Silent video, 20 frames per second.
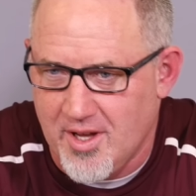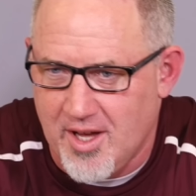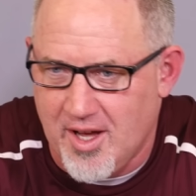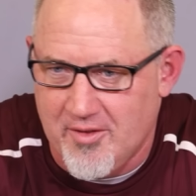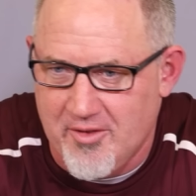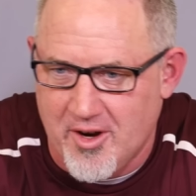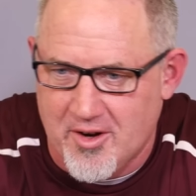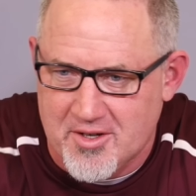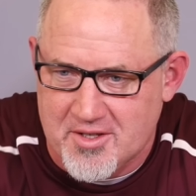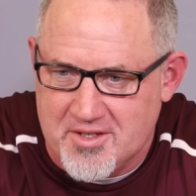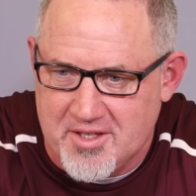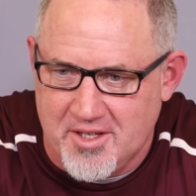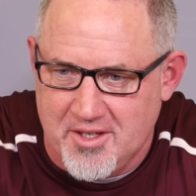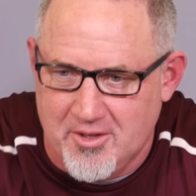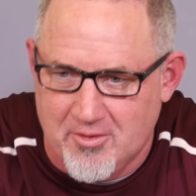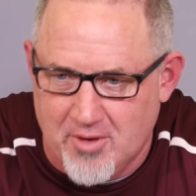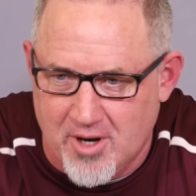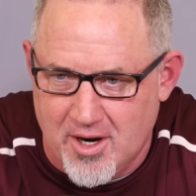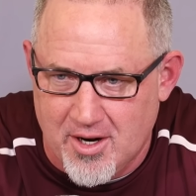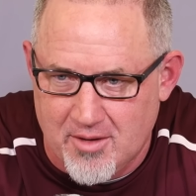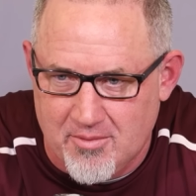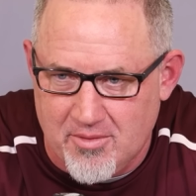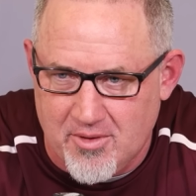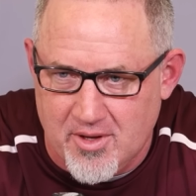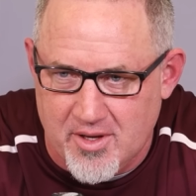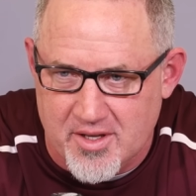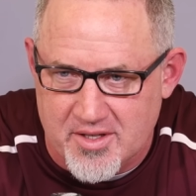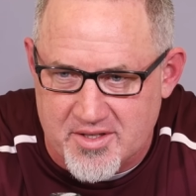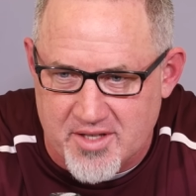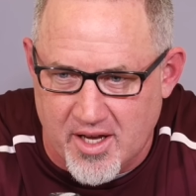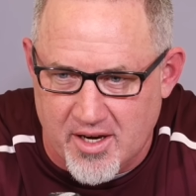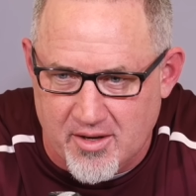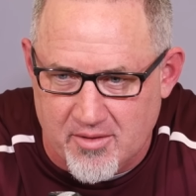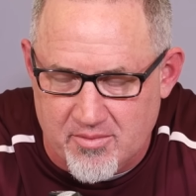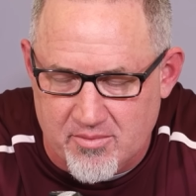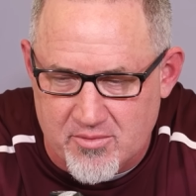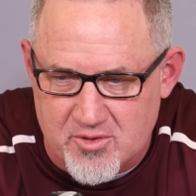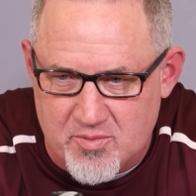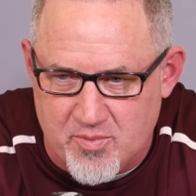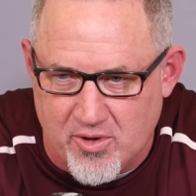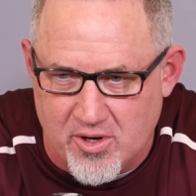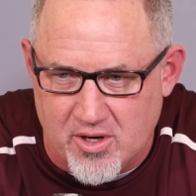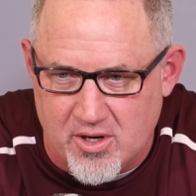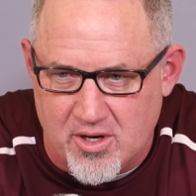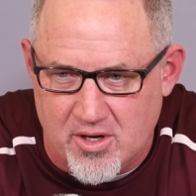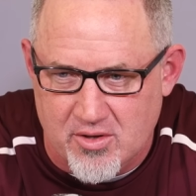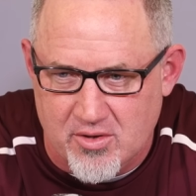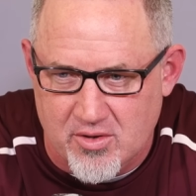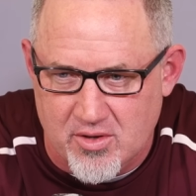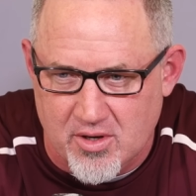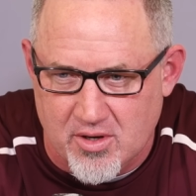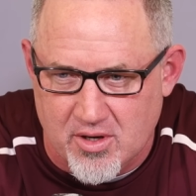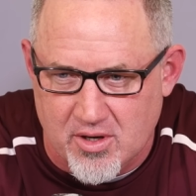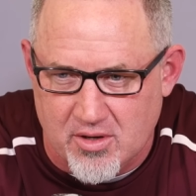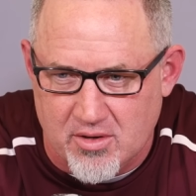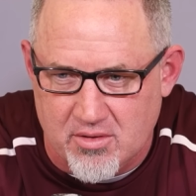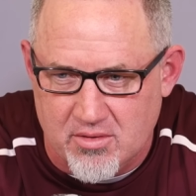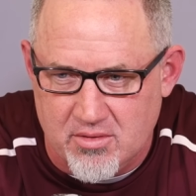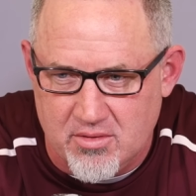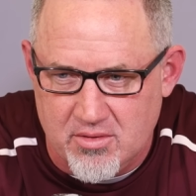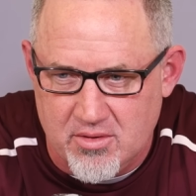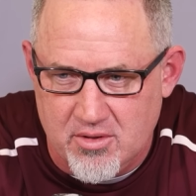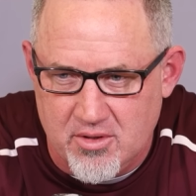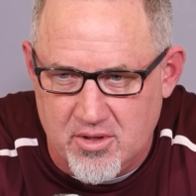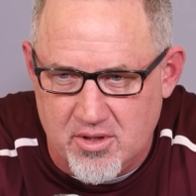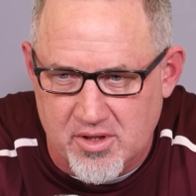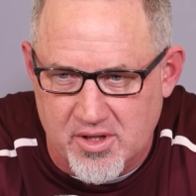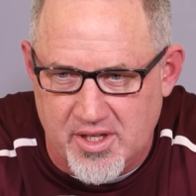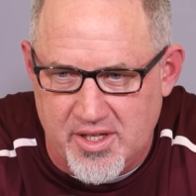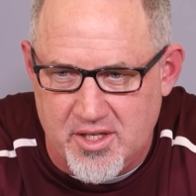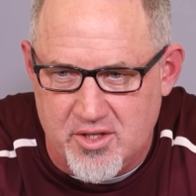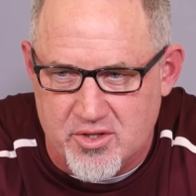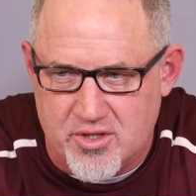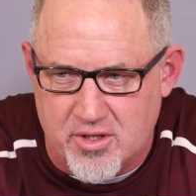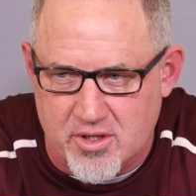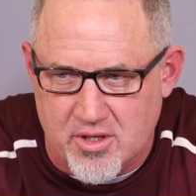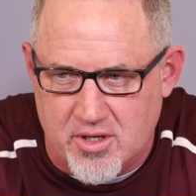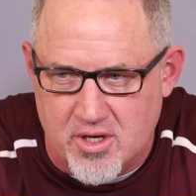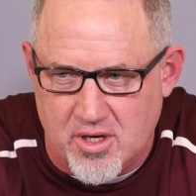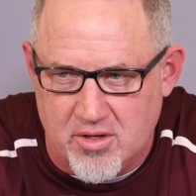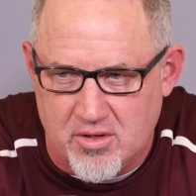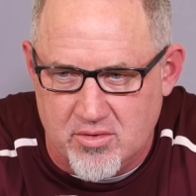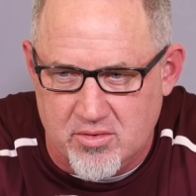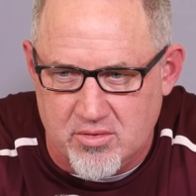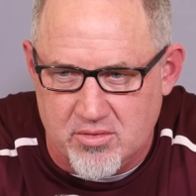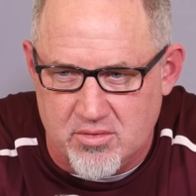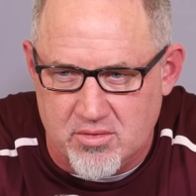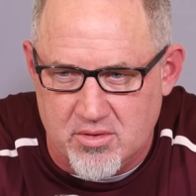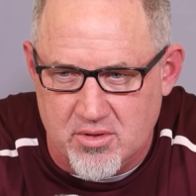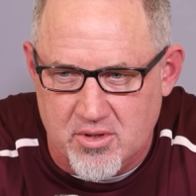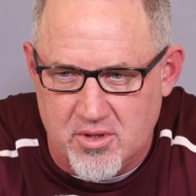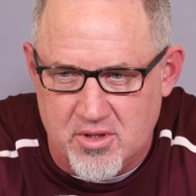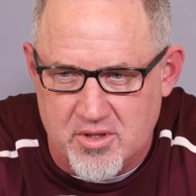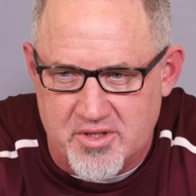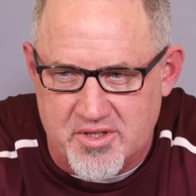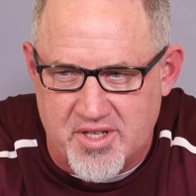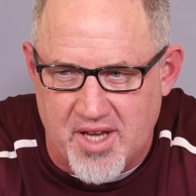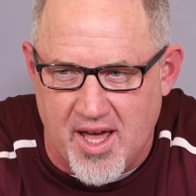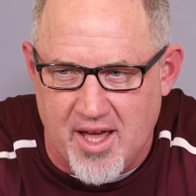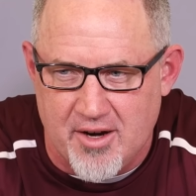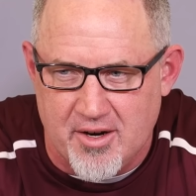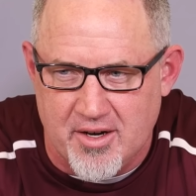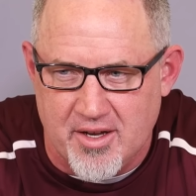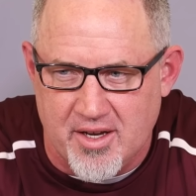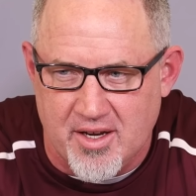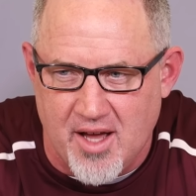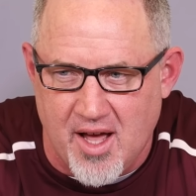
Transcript: I've never seen you wear a, is that a sport coat or leisure coat, Saturday